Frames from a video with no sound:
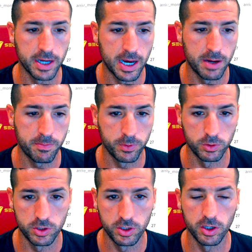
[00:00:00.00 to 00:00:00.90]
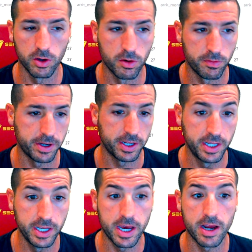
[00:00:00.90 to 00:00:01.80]
app you see over
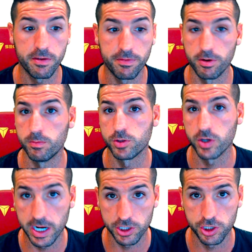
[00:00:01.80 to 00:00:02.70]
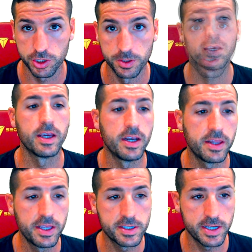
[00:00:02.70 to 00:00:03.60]
here from scratch. In
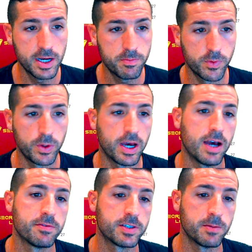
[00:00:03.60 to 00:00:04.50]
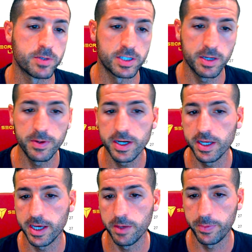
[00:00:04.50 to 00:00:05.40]
this app, we have some summary
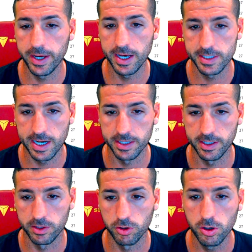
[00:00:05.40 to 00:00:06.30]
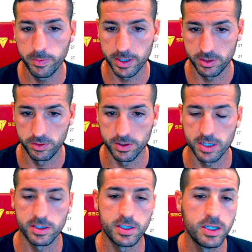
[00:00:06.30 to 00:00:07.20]
KPIs at the top. As you
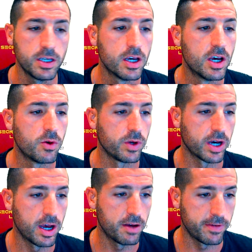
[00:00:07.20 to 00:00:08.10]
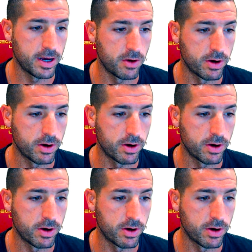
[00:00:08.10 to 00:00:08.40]
can see, we have our